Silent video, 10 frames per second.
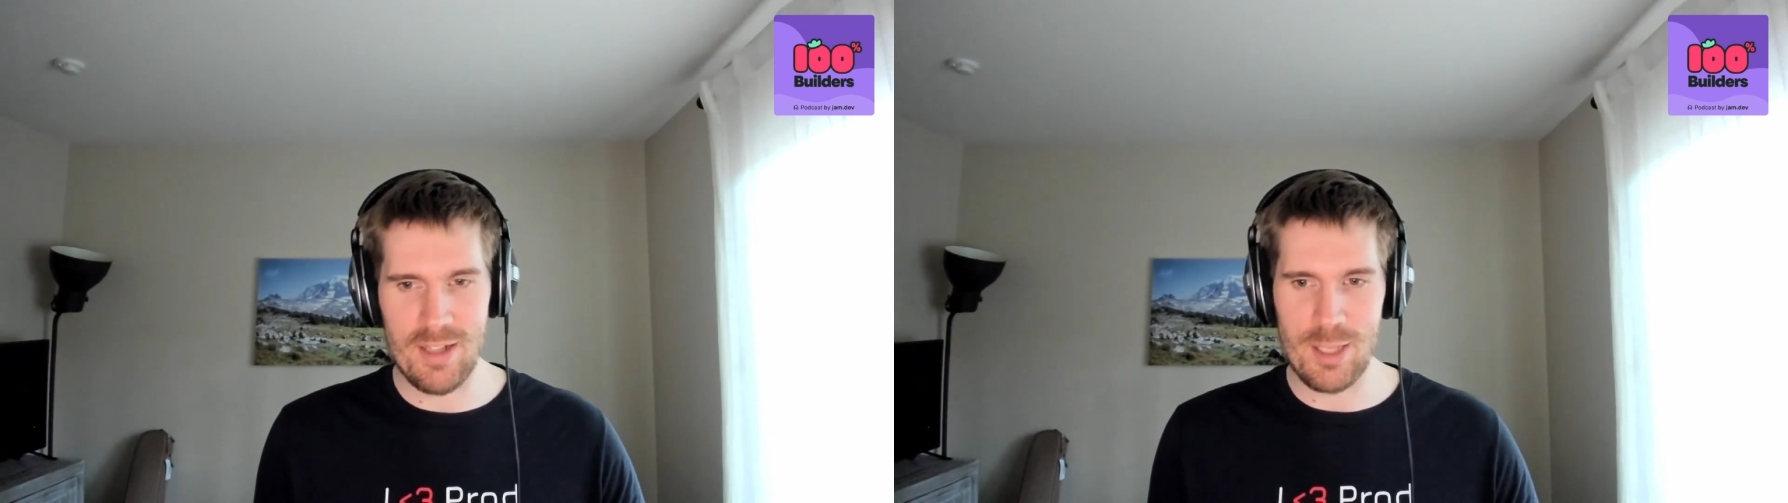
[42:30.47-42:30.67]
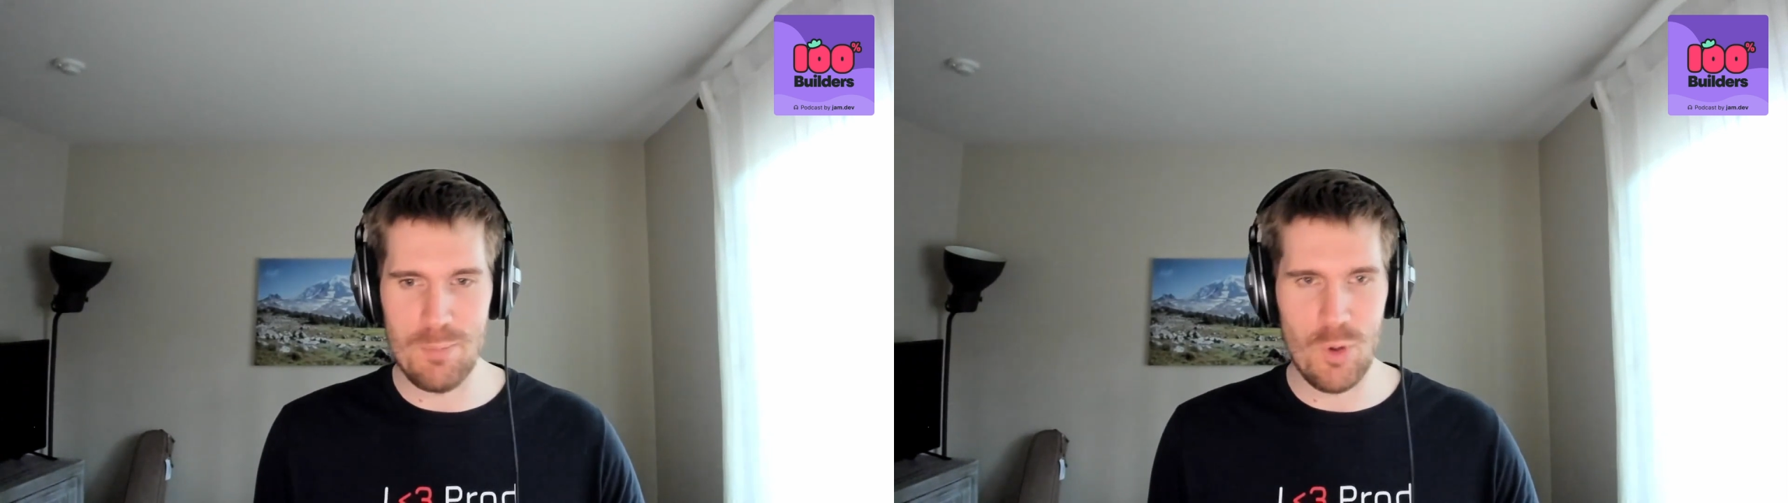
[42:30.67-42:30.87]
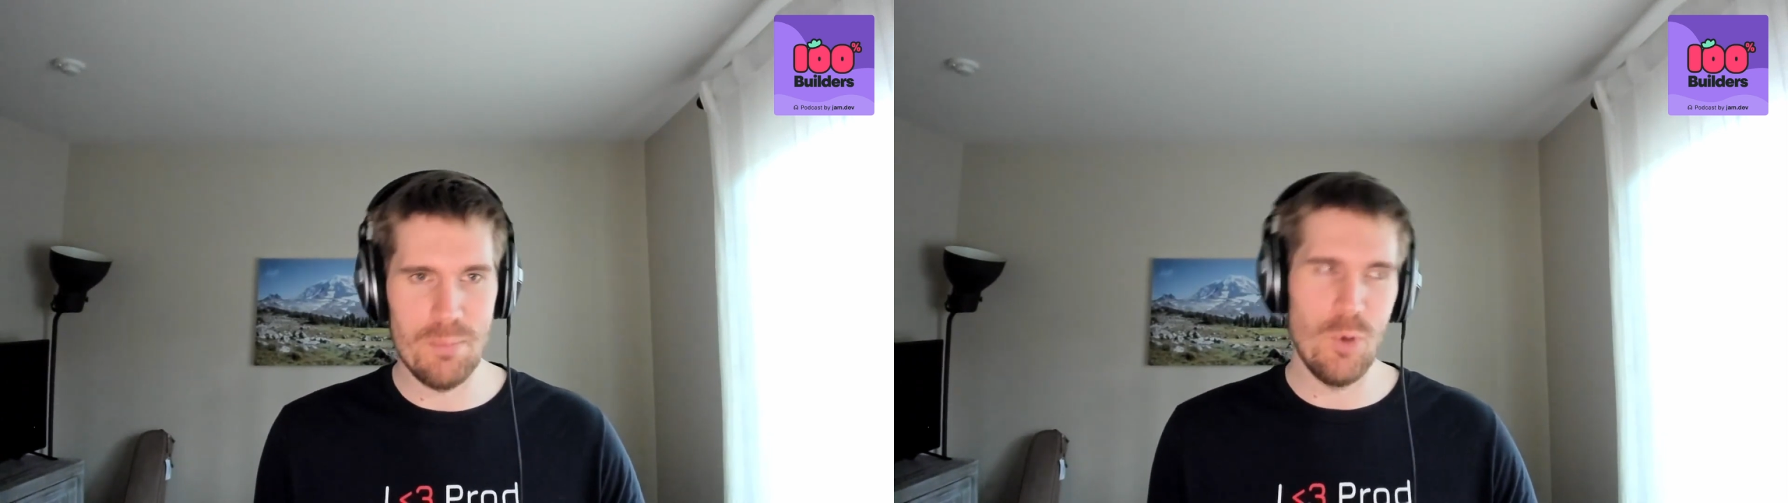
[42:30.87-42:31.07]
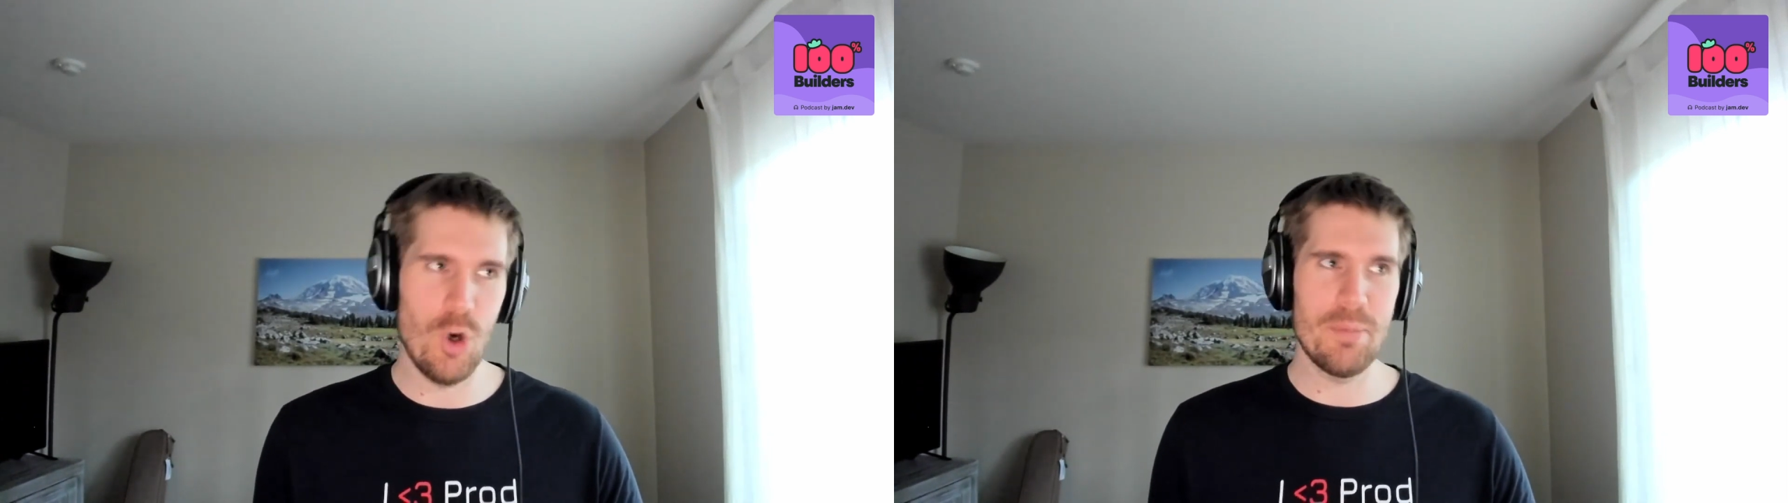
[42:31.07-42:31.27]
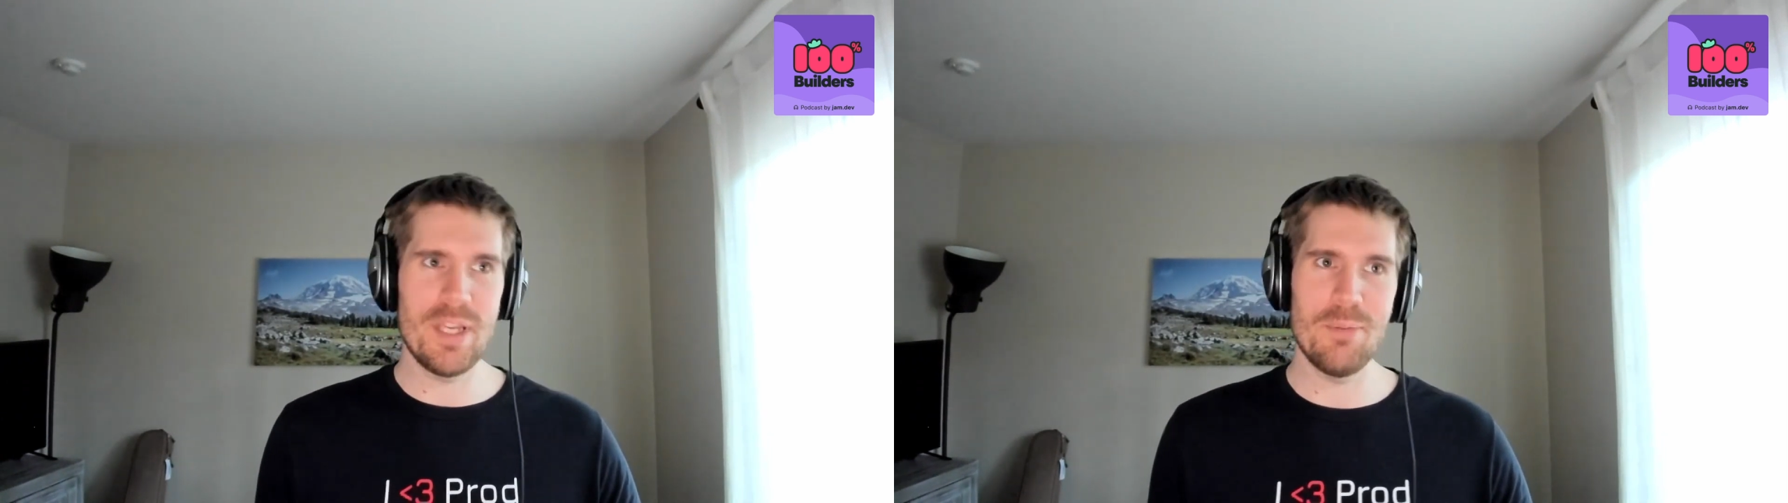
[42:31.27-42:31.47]
like
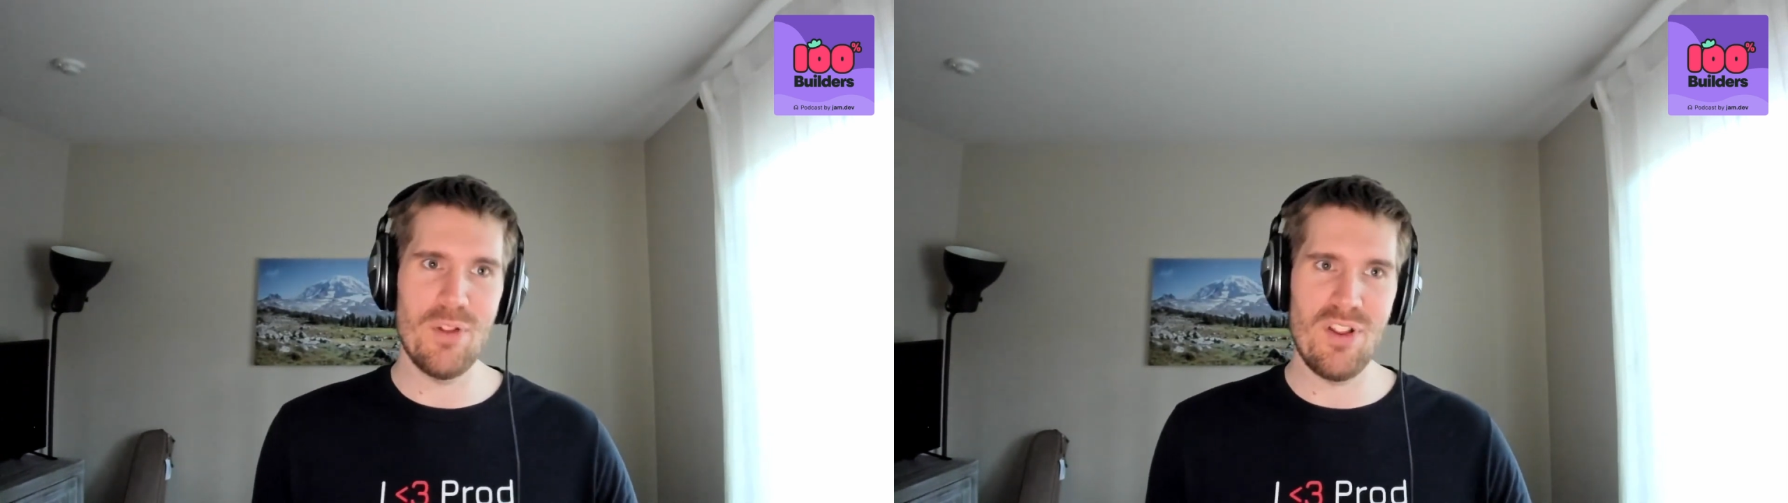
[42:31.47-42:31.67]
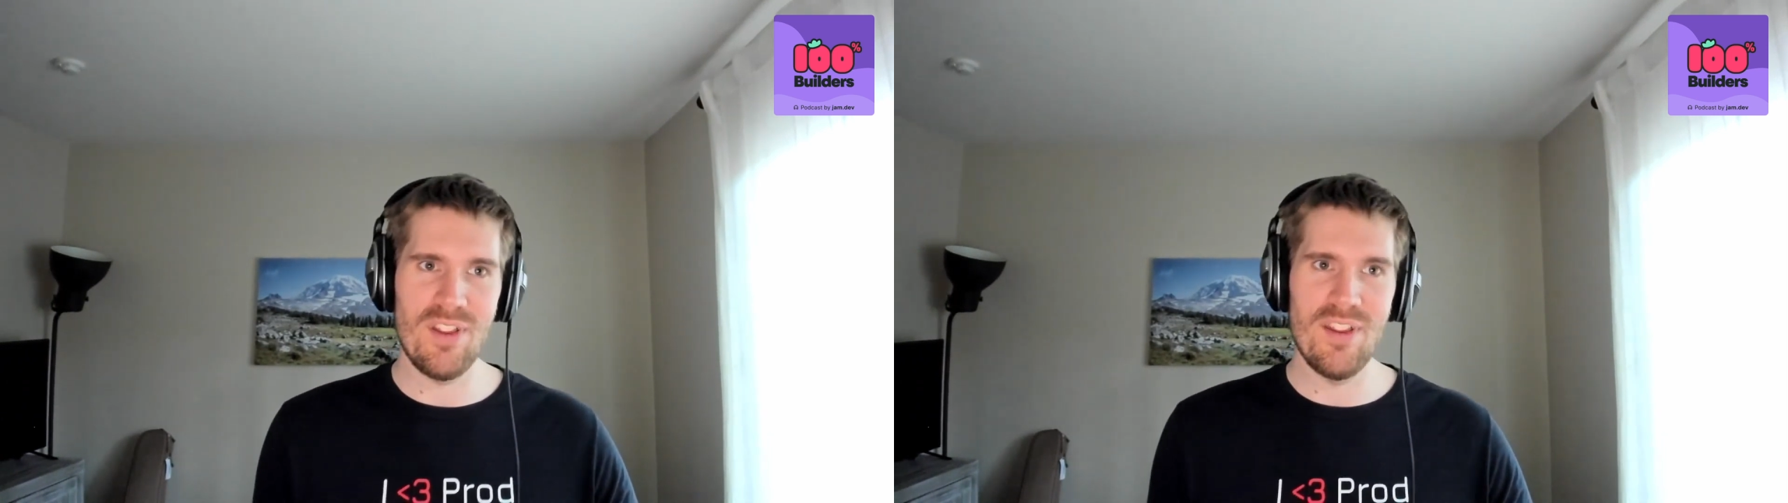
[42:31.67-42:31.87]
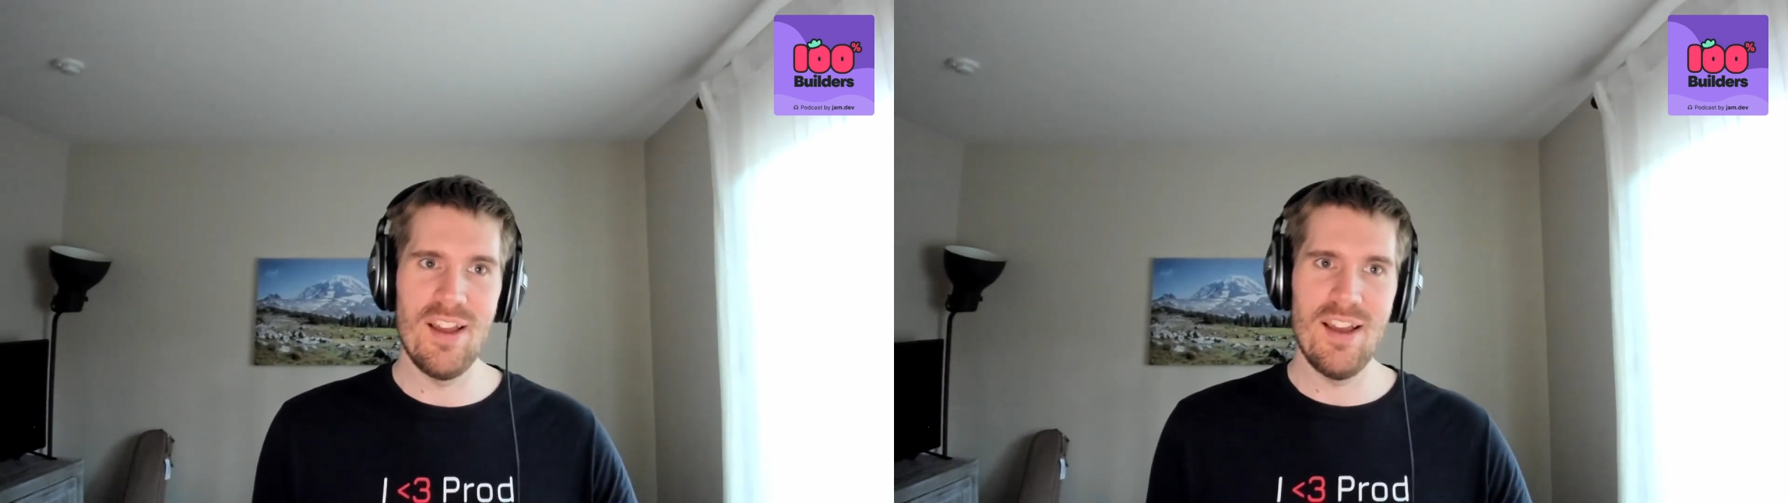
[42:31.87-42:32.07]
more people,